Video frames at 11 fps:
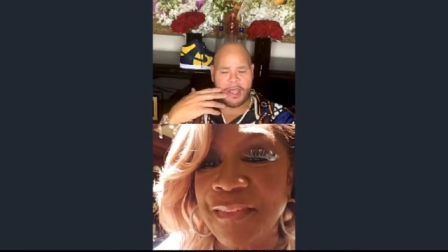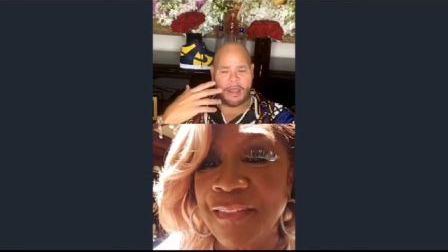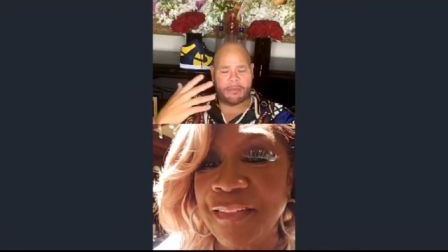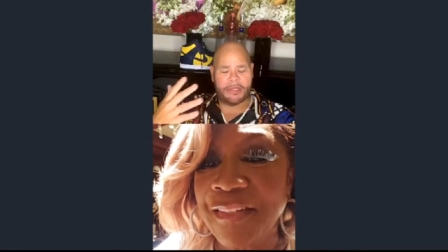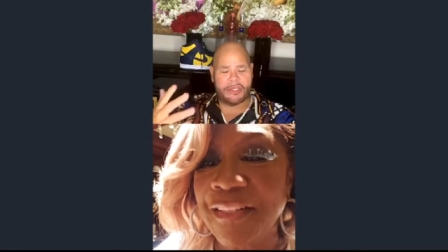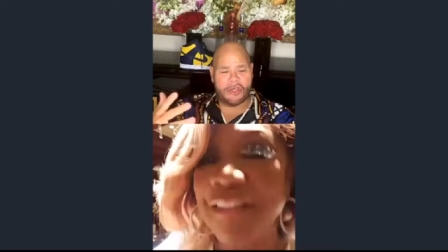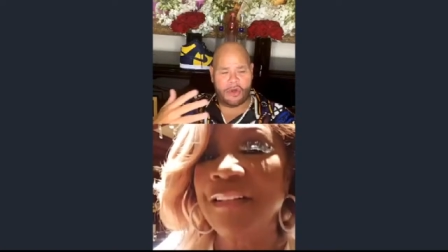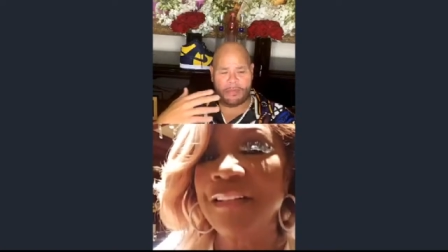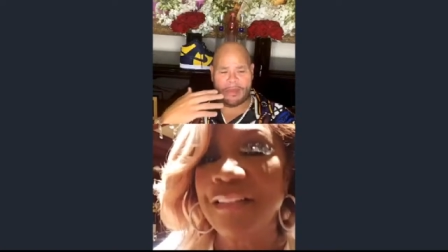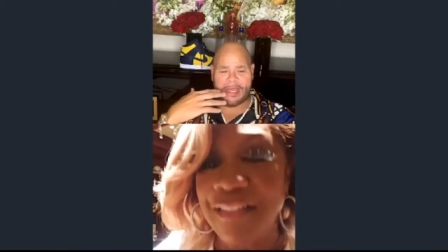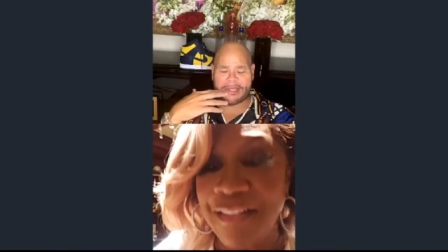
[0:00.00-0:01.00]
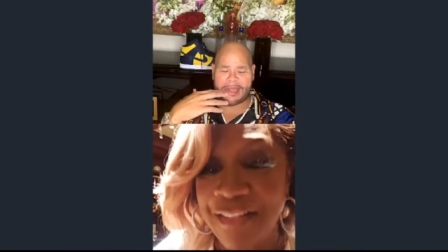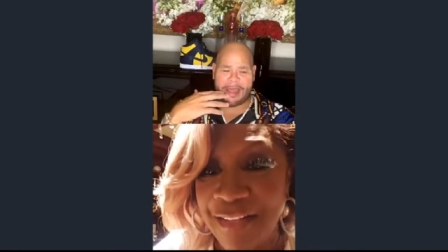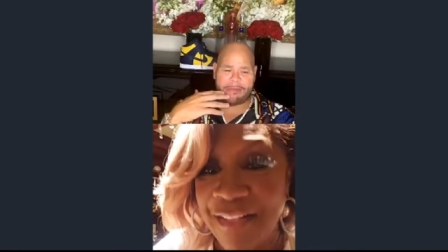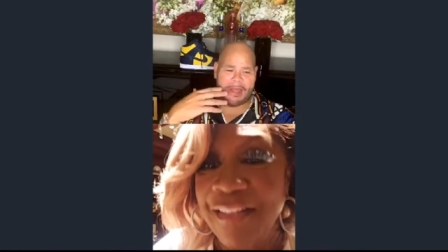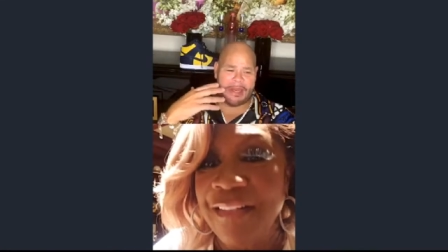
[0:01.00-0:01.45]
But you being
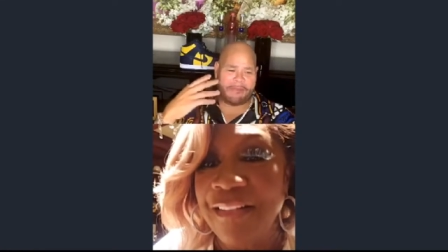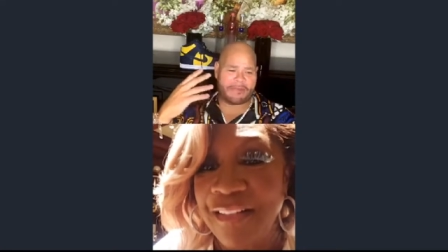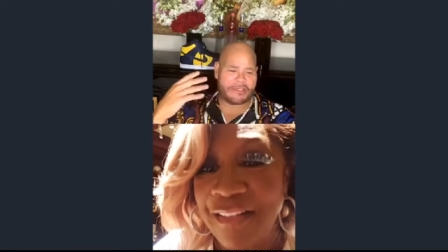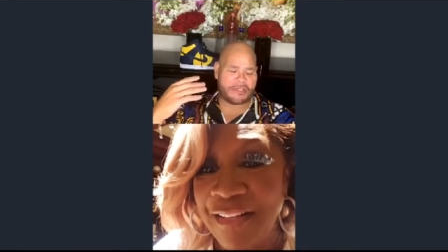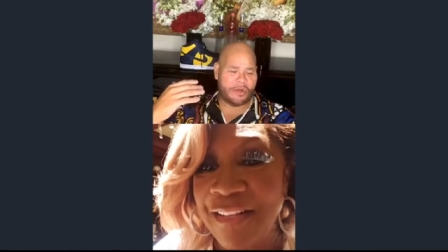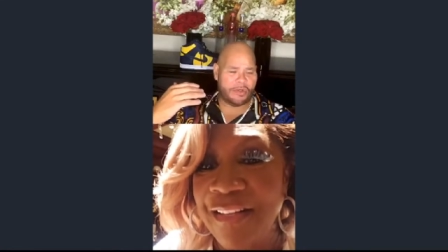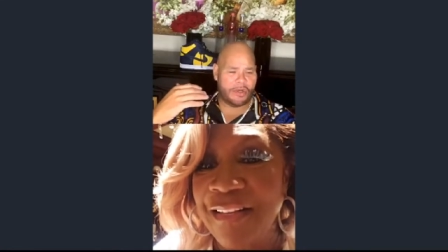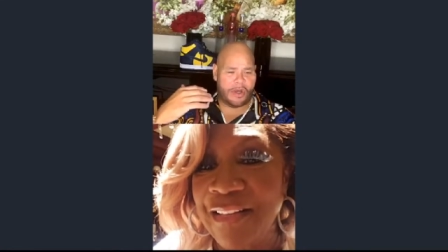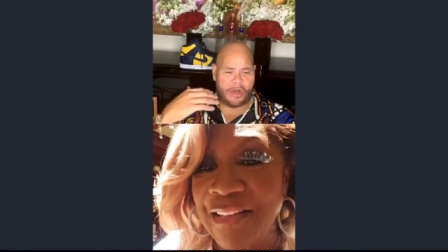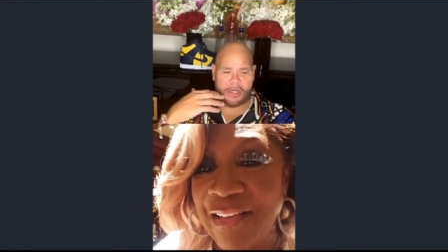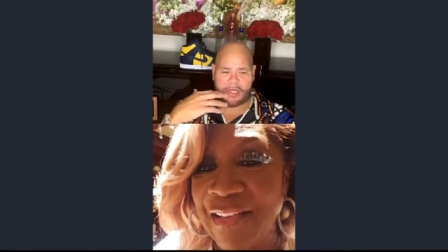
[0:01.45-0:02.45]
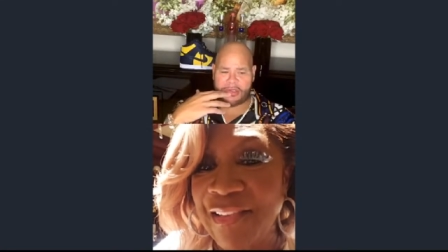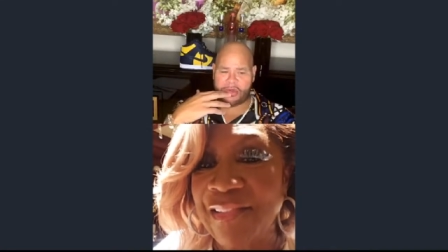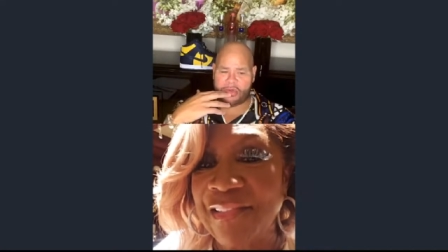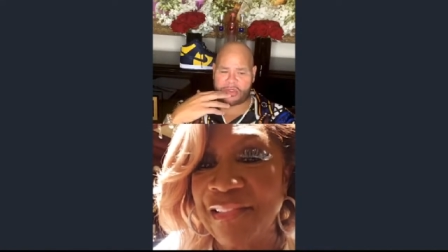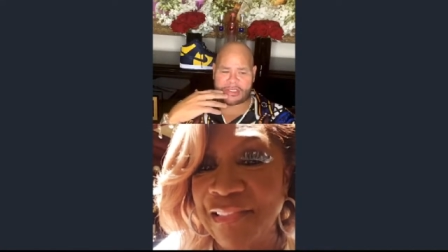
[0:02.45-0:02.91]
diabetic for so long and
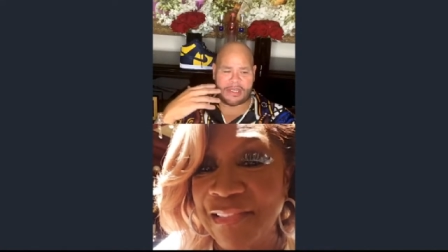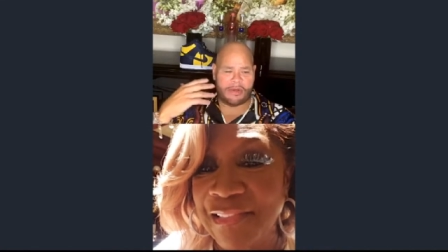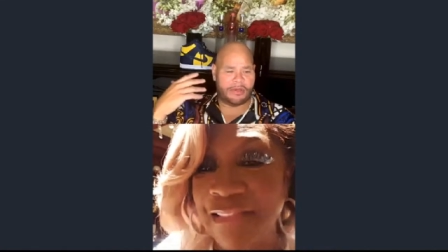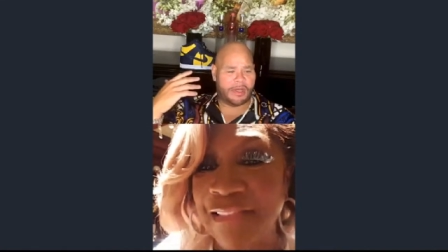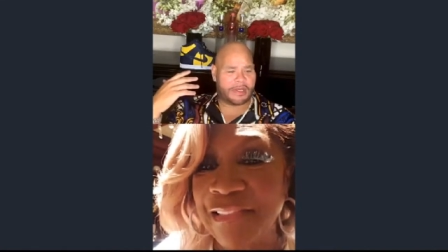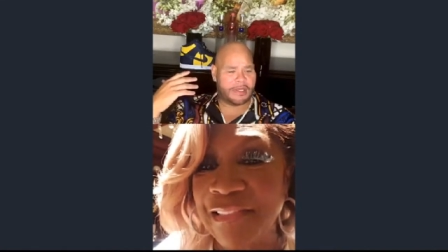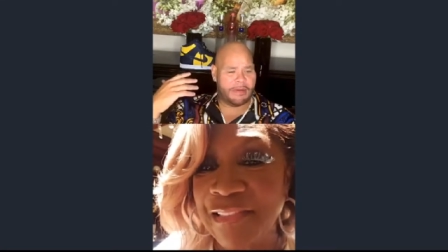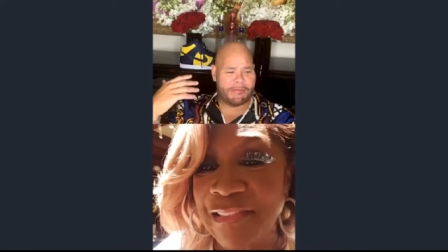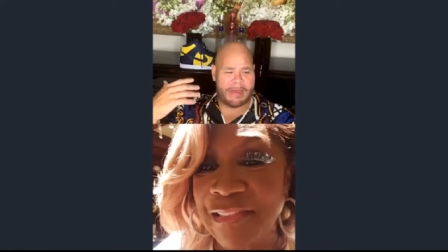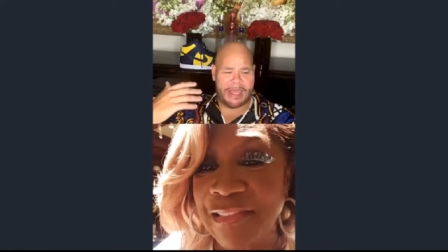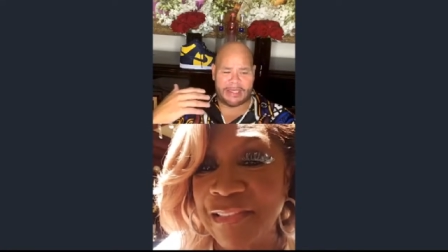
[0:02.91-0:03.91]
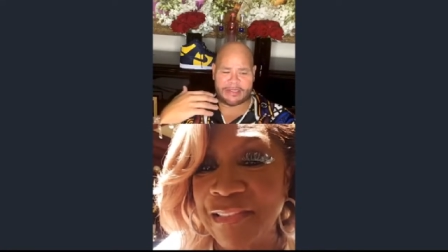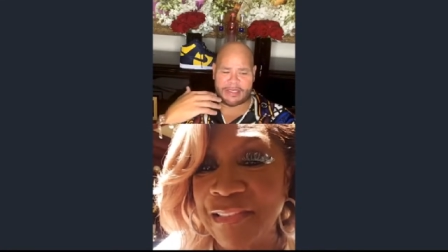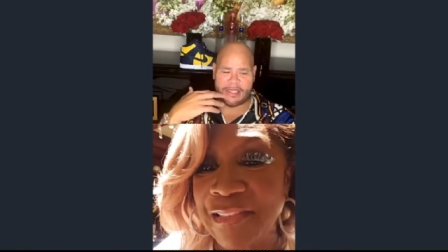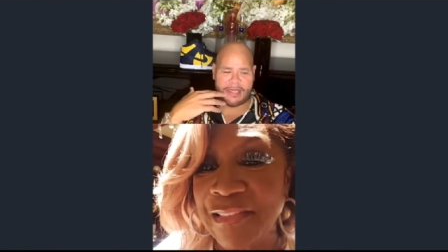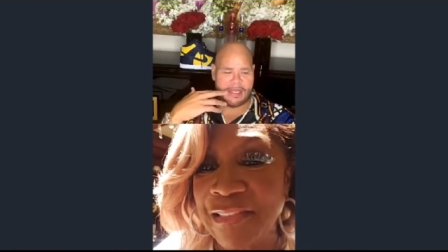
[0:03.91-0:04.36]
you still looking
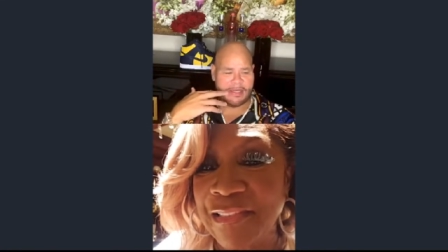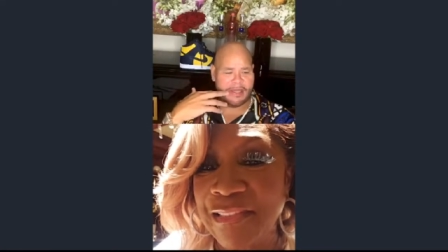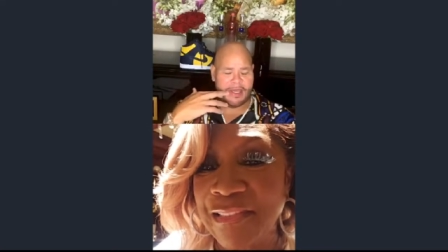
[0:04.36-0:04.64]
amazing and